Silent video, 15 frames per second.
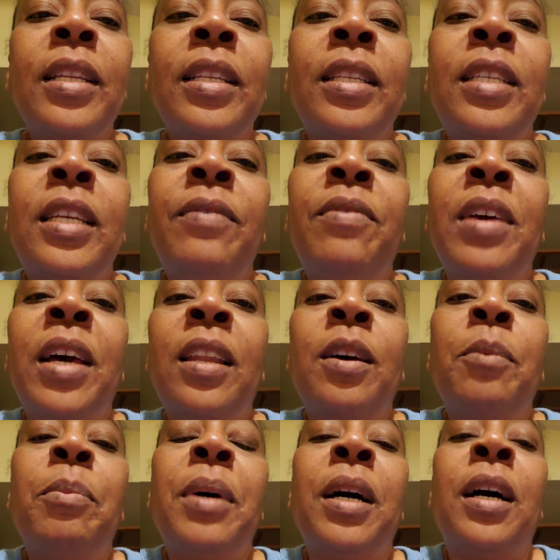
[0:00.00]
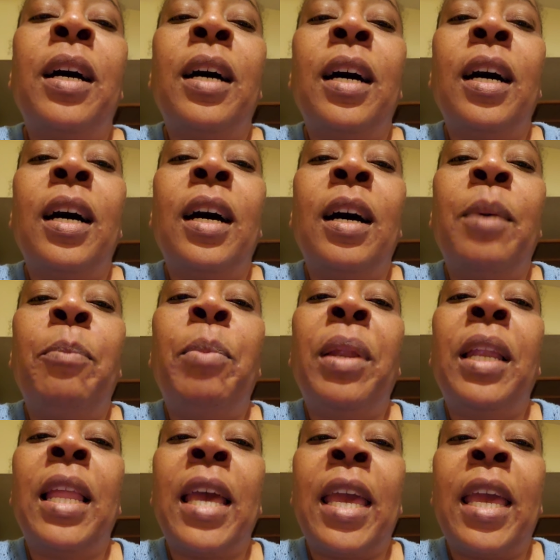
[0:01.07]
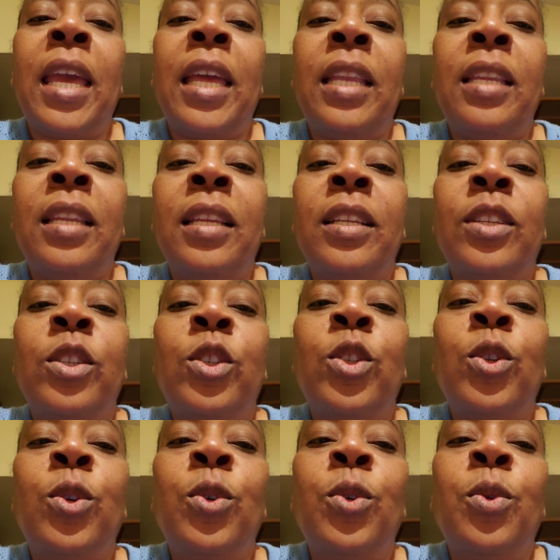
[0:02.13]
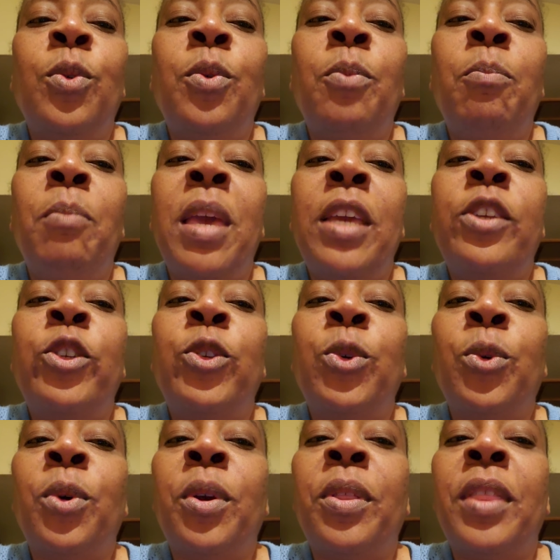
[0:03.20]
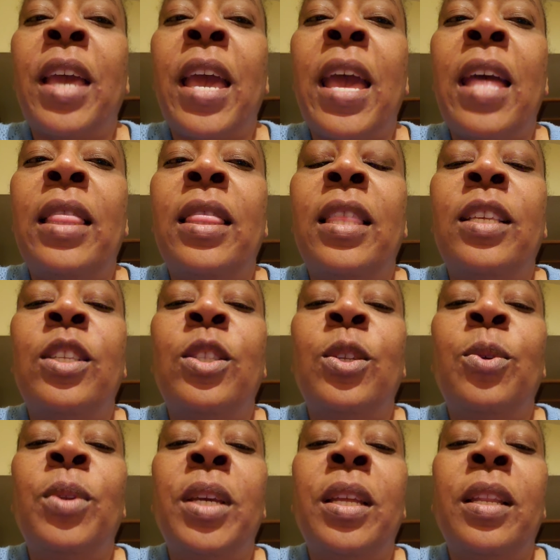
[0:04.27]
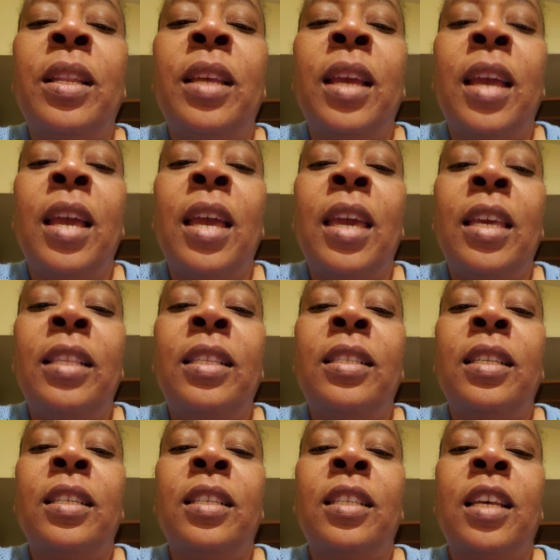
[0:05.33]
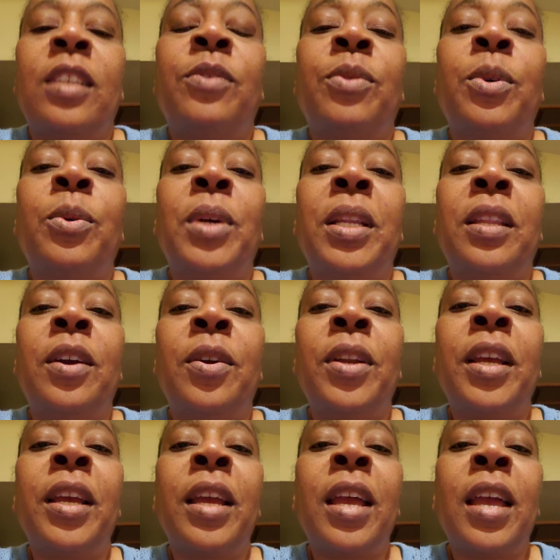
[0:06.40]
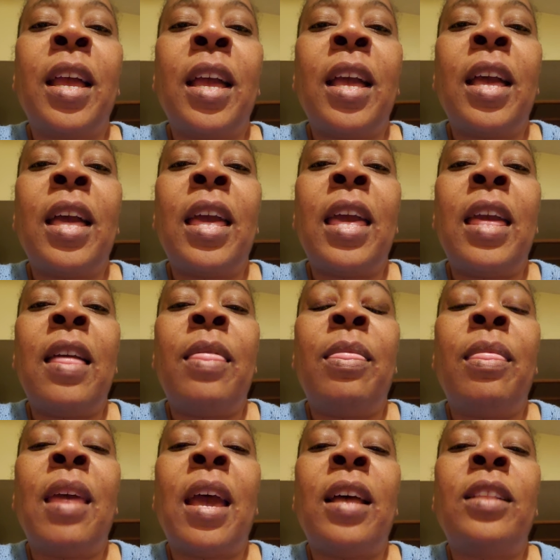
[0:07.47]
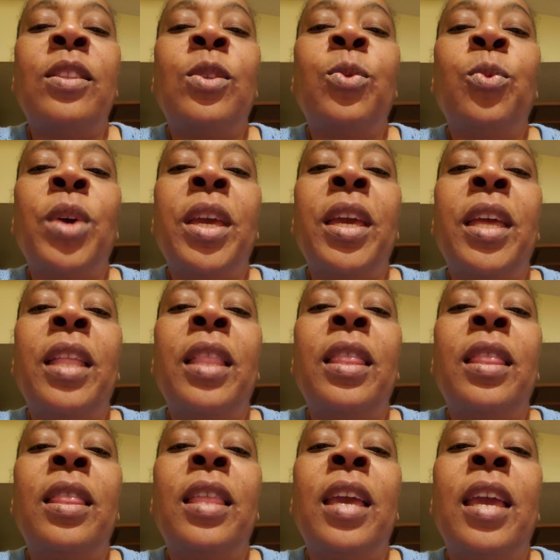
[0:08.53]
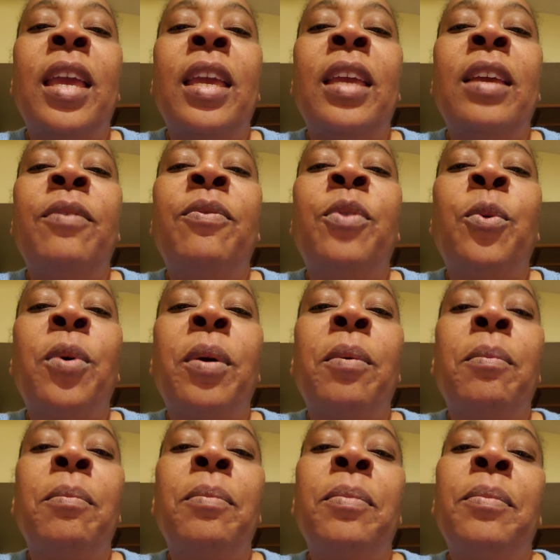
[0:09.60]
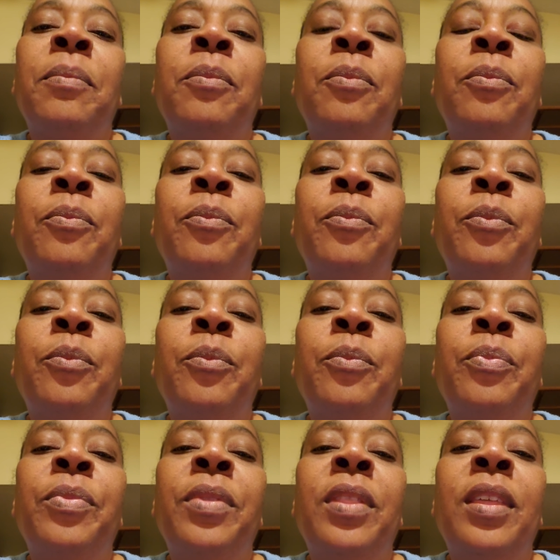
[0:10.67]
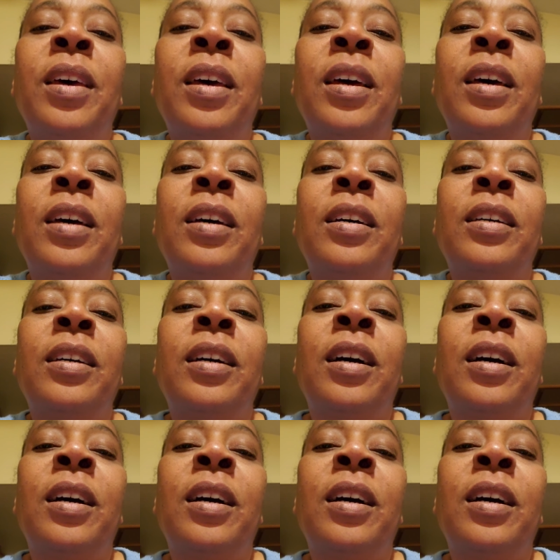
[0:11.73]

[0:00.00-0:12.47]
develop a plan to make sure that the student is successful in learning. And that's when they form the